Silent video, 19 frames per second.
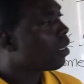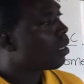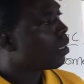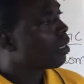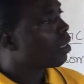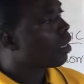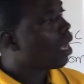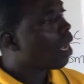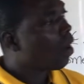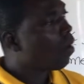
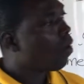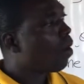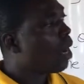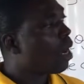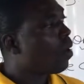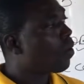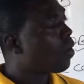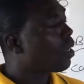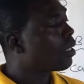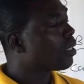Now
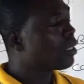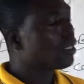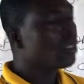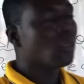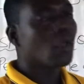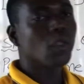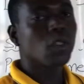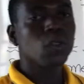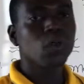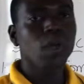I'll
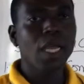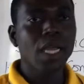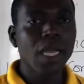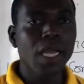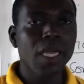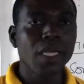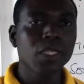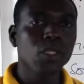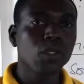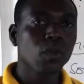continue to
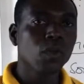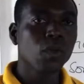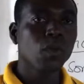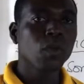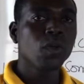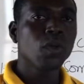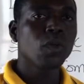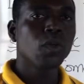urge you